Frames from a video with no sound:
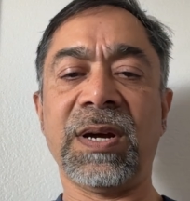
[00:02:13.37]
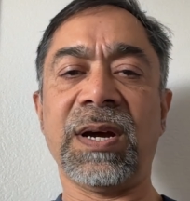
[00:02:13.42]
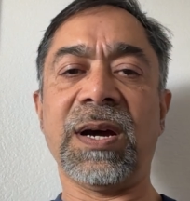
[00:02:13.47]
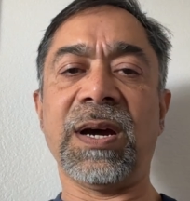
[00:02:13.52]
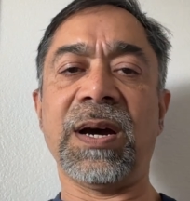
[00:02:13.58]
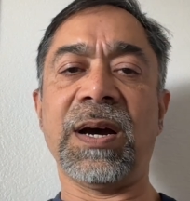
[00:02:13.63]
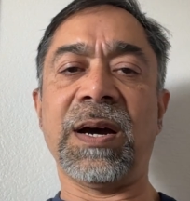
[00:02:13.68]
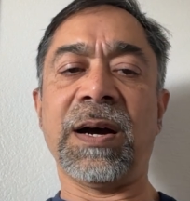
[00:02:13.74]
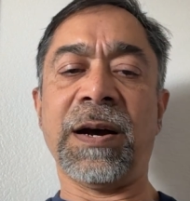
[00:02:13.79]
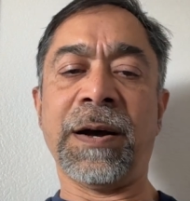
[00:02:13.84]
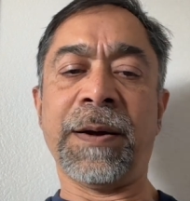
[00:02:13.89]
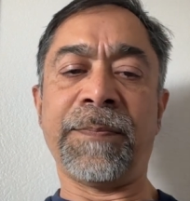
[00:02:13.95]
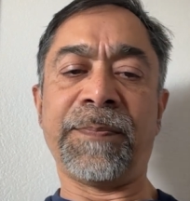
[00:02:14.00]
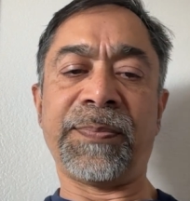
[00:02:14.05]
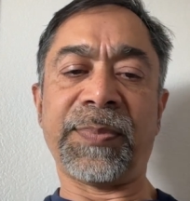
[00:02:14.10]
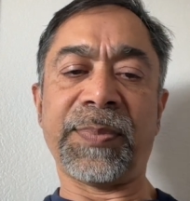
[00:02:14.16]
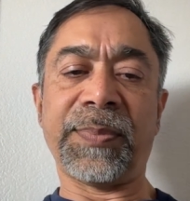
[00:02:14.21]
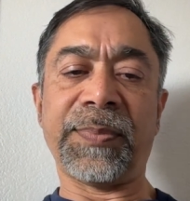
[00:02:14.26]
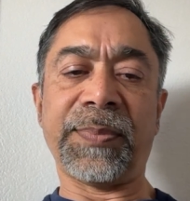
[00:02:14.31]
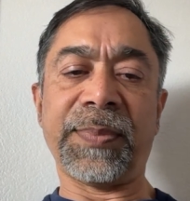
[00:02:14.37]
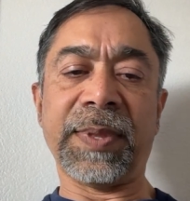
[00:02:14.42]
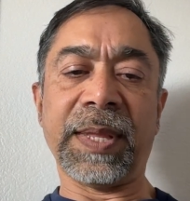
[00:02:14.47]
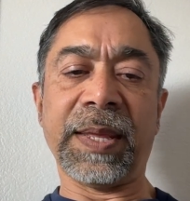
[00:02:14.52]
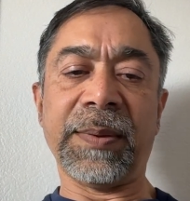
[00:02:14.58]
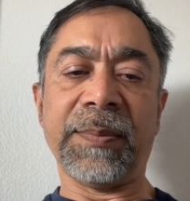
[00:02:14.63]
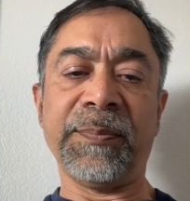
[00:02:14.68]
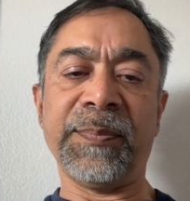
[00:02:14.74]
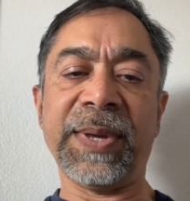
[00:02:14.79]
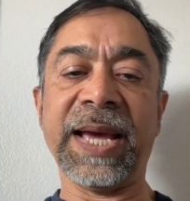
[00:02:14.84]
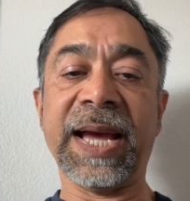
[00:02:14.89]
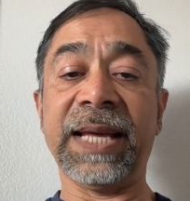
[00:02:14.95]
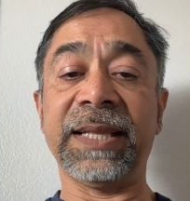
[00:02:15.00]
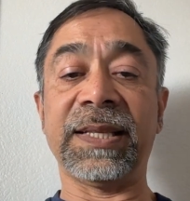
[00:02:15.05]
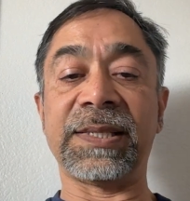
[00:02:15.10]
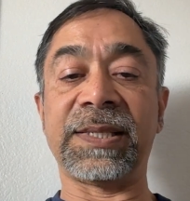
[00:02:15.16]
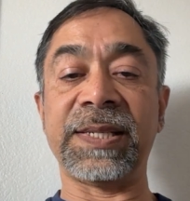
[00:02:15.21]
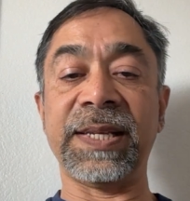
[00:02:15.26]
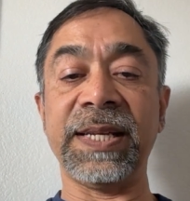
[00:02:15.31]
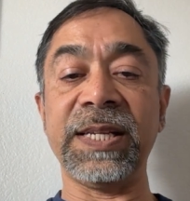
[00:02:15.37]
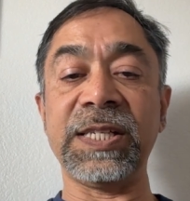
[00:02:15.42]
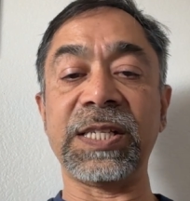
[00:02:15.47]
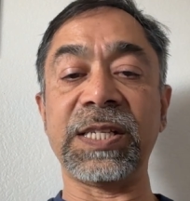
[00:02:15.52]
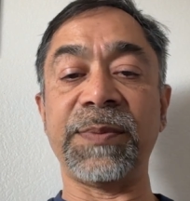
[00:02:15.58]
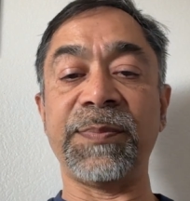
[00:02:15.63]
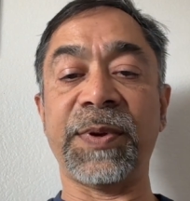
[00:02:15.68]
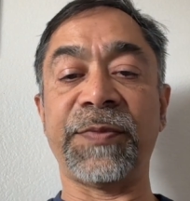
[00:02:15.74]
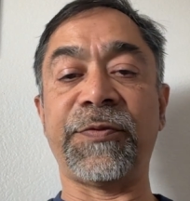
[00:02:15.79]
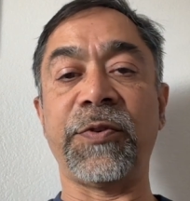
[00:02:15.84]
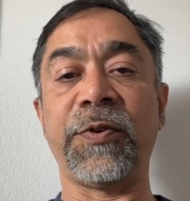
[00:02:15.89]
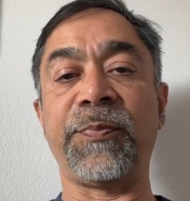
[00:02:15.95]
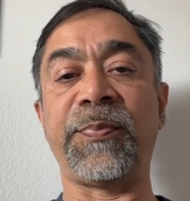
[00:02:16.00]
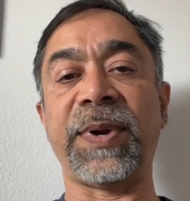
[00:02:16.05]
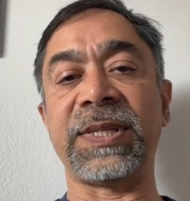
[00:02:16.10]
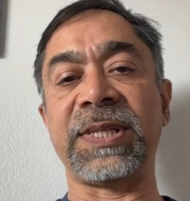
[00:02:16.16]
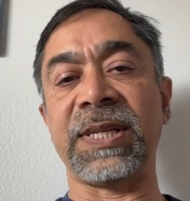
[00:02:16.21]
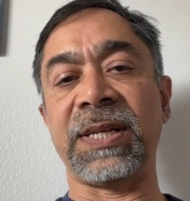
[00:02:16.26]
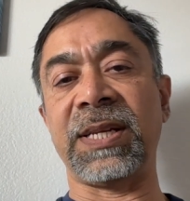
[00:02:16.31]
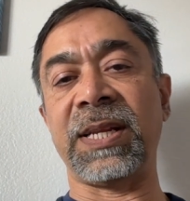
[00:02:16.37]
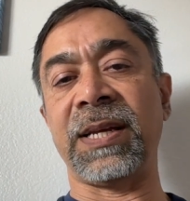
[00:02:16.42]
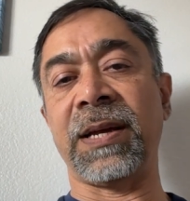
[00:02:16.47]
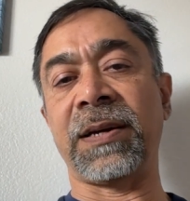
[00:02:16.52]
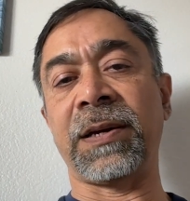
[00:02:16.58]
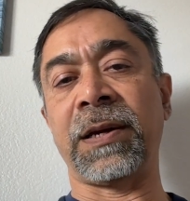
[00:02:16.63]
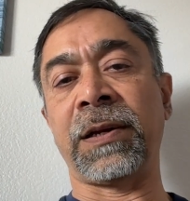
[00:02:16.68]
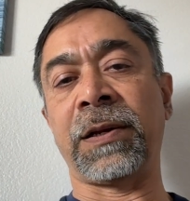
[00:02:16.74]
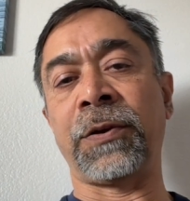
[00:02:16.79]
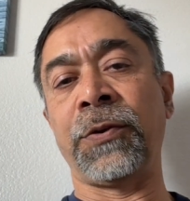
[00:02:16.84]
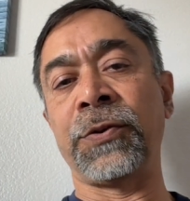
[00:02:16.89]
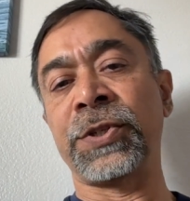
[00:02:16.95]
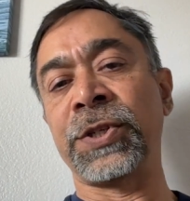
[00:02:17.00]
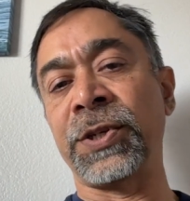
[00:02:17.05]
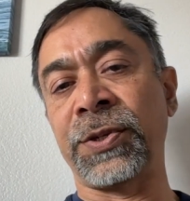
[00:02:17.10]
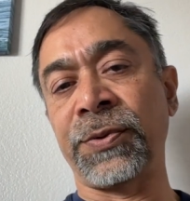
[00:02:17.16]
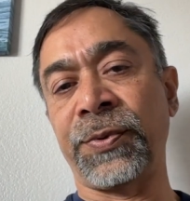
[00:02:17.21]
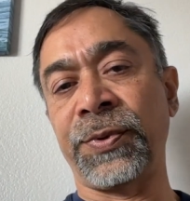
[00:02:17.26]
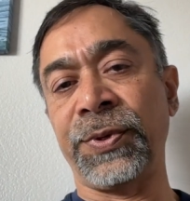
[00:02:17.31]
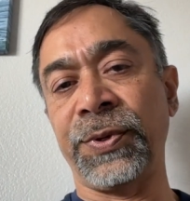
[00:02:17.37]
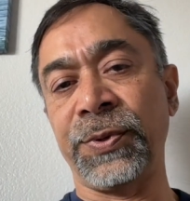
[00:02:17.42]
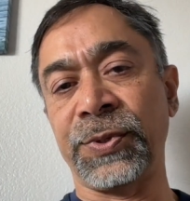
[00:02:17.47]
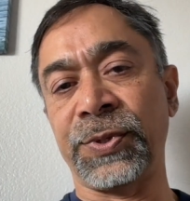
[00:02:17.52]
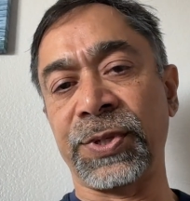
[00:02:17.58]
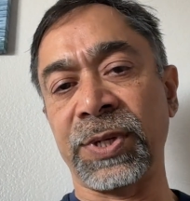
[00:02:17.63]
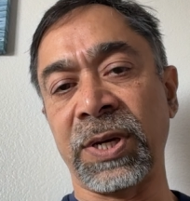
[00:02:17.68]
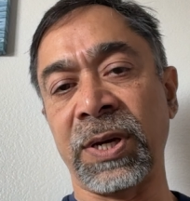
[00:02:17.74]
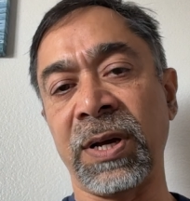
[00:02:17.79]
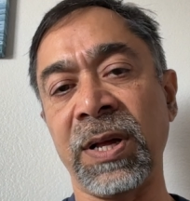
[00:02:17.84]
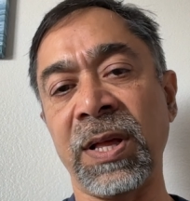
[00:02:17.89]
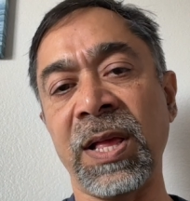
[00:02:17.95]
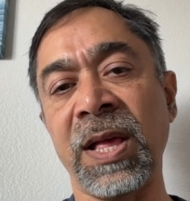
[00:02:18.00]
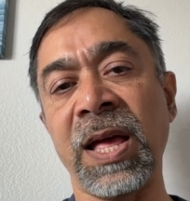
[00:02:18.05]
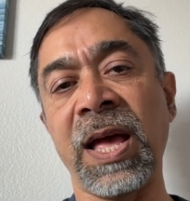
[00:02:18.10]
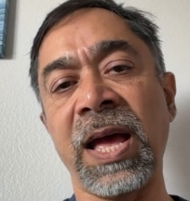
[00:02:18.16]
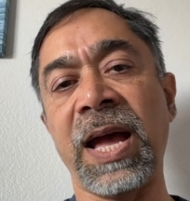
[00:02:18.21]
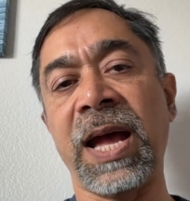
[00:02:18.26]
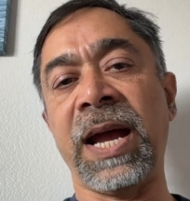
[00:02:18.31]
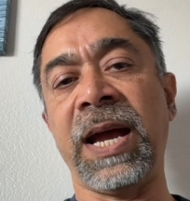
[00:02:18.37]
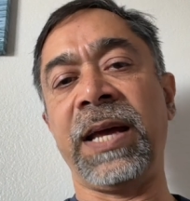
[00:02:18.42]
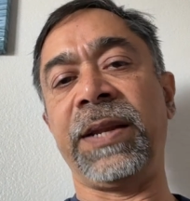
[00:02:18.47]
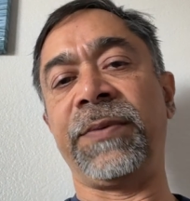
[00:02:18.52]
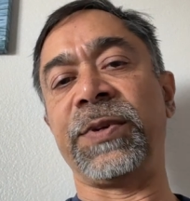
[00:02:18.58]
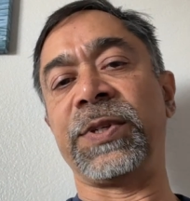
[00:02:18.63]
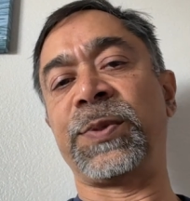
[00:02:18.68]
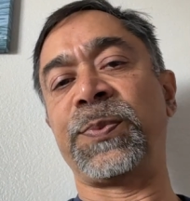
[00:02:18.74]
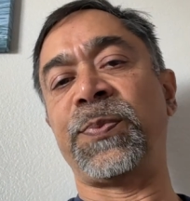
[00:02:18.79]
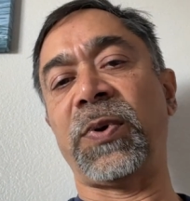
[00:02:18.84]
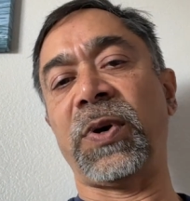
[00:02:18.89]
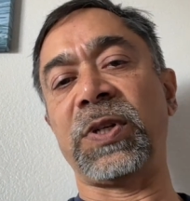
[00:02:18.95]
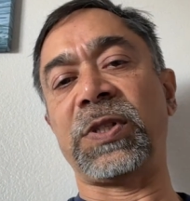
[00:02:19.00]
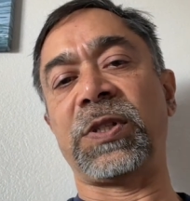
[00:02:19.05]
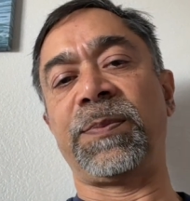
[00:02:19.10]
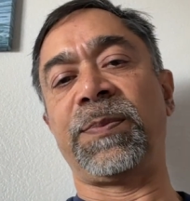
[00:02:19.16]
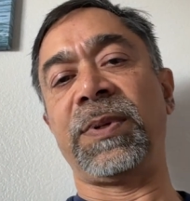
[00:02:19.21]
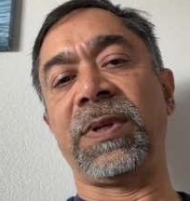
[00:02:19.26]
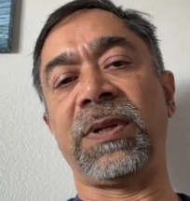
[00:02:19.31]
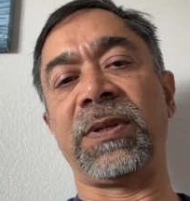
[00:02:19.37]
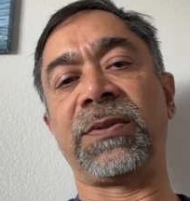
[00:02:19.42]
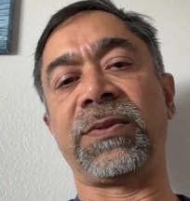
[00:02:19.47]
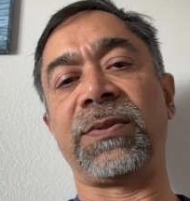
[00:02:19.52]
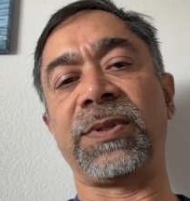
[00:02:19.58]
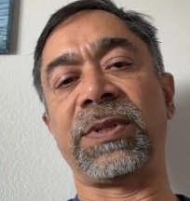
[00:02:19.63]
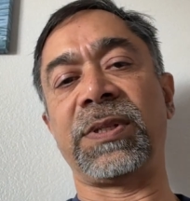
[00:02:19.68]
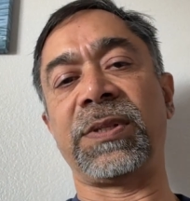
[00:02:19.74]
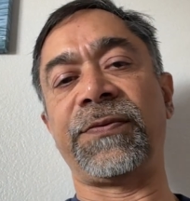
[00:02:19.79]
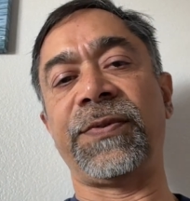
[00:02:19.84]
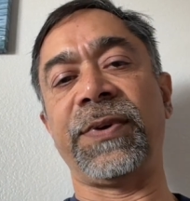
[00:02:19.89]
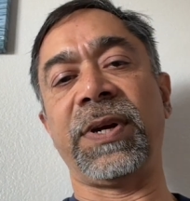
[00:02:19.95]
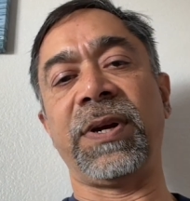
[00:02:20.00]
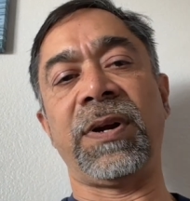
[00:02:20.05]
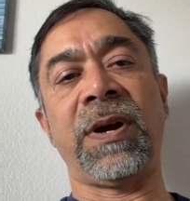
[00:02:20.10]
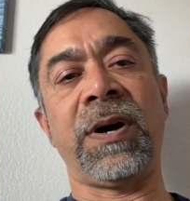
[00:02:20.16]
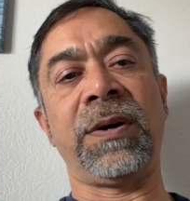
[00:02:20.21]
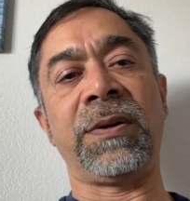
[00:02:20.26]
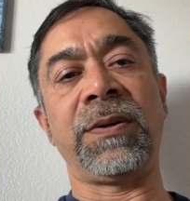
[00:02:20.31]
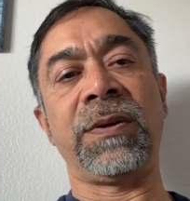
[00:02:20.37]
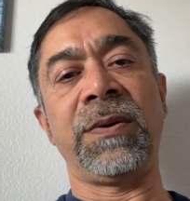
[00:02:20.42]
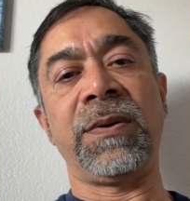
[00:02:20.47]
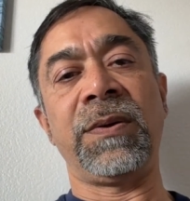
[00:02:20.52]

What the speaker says: behind the scenes before presenting a conclusion to a user, and it was possible to figure out